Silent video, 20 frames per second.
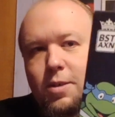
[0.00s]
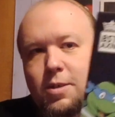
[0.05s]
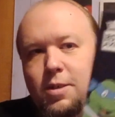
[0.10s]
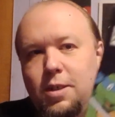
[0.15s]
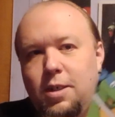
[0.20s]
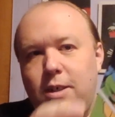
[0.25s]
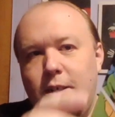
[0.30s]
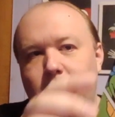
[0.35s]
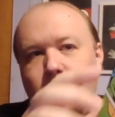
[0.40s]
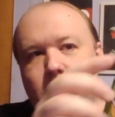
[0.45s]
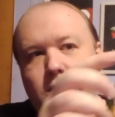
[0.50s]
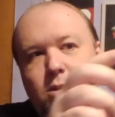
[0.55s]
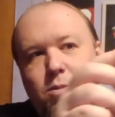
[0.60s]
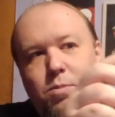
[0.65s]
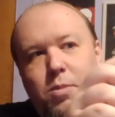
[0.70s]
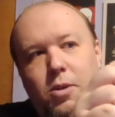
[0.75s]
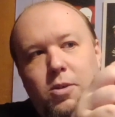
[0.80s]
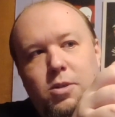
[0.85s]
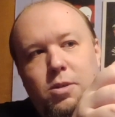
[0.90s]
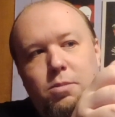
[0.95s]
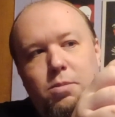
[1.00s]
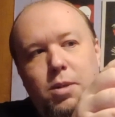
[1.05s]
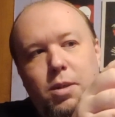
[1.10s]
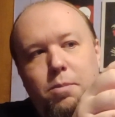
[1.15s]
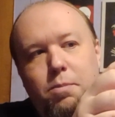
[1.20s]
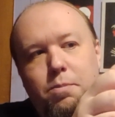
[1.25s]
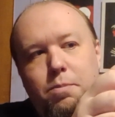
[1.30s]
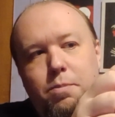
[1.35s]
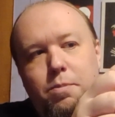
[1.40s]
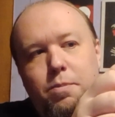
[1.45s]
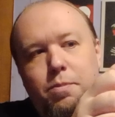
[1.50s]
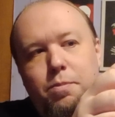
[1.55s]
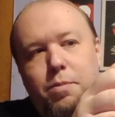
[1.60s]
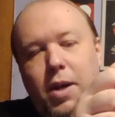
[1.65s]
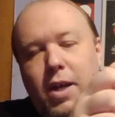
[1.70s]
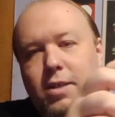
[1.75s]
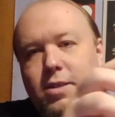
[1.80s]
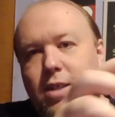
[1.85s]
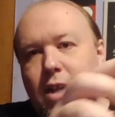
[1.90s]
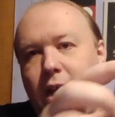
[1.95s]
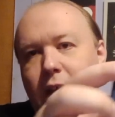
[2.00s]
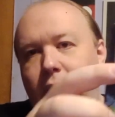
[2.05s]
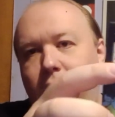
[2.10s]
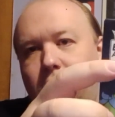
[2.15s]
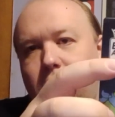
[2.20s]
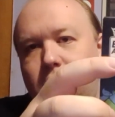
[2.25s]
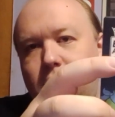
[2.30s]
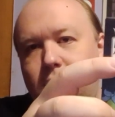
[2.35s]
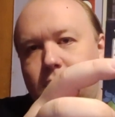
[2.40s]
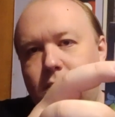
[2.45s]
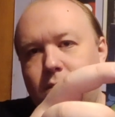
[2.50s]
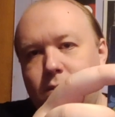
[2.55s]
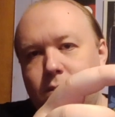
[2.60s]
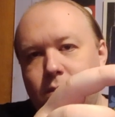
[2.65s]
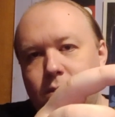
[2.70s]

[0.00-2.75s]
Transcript: See, that's supposed to be Best Action,